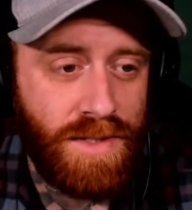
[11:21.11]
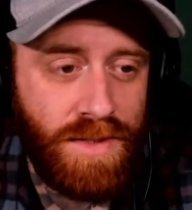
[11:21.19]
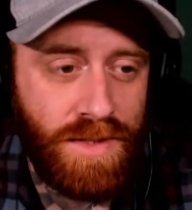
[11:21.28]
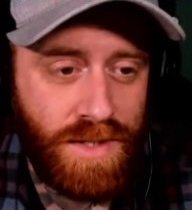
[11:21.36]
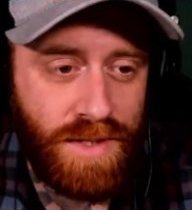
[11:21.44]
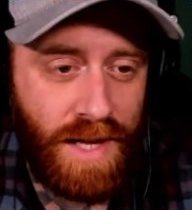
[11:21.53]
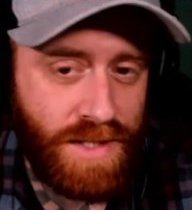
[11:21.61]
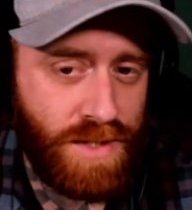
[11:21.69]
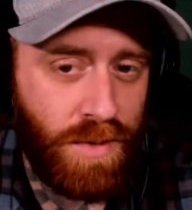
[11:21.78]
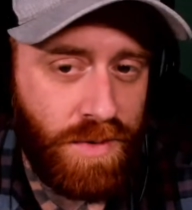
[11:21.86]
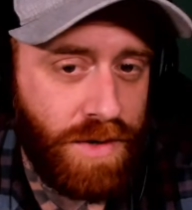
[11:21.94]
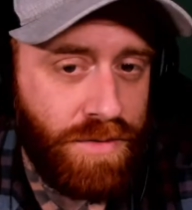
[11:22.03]
That's
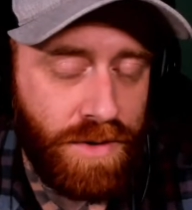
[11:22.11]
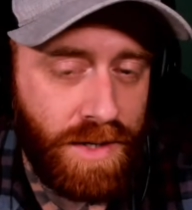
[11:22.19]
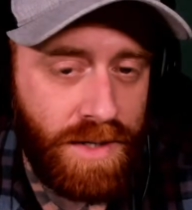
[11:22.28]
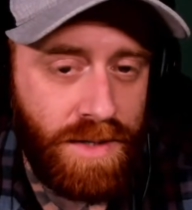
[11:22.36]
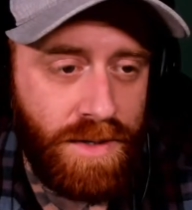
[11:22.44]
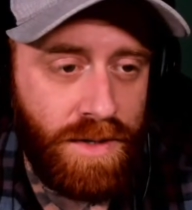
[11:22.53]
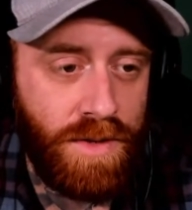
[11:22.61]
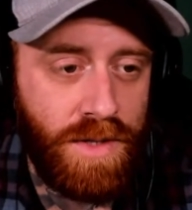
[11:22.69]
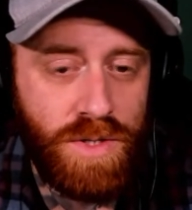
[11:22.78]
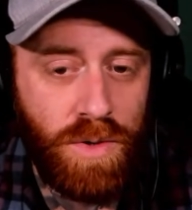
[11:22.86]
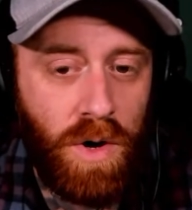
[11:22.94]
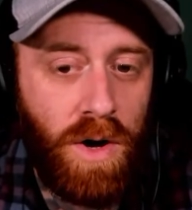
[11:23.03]
no different.
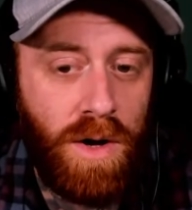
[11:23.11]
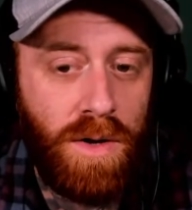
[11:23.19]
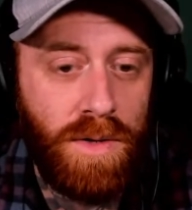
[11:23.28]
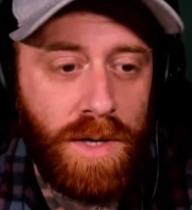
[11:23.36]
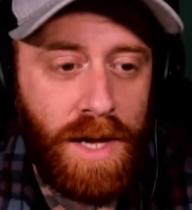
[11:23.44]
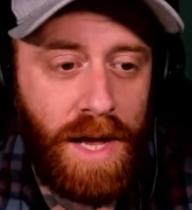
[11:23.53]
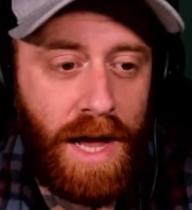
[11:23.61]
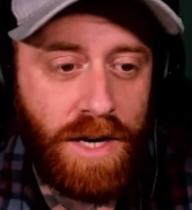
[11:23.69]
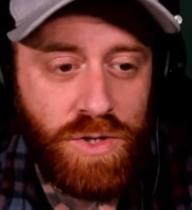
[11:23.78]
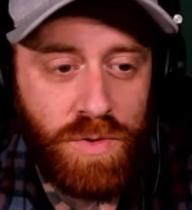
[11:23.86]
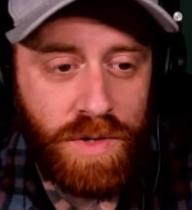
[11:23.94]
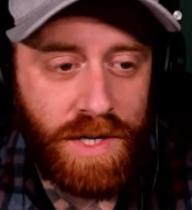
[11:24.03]
These are all
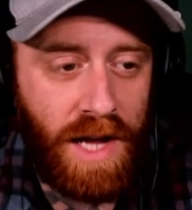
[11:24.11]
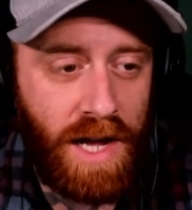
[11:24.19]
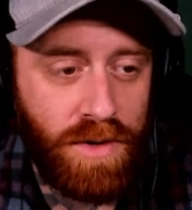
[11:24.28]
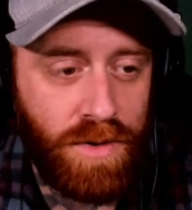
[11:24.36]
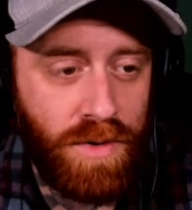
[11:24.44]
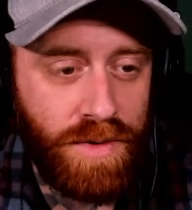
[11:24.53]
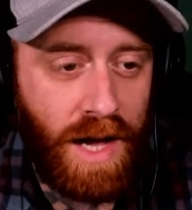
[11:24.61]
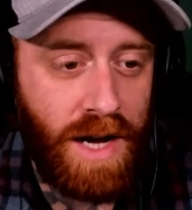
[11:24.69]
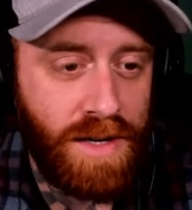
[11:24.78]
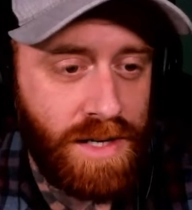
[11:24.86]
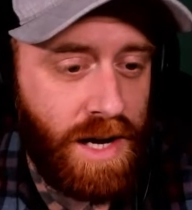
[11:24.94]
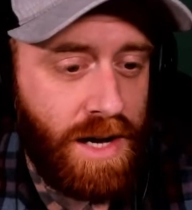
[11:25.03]
extra canonical,
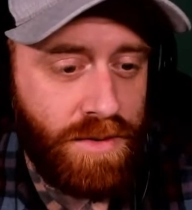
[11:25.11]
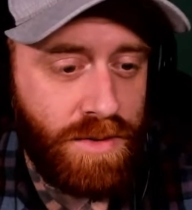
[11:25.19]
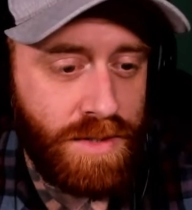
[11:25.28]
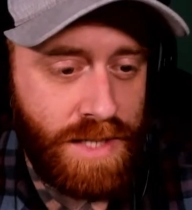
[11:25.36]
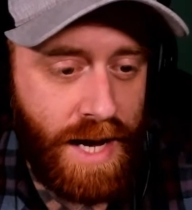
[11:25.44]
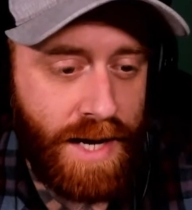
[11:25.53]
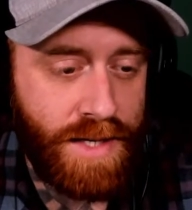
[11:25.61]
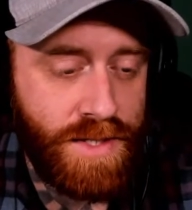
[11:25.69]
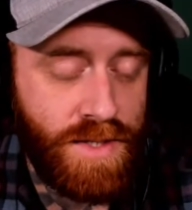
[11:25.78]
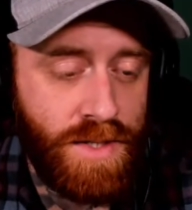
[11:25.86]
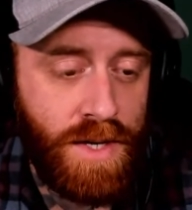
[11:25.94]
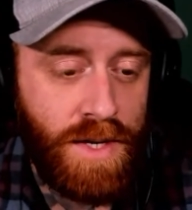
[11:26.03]
non-canonical texts.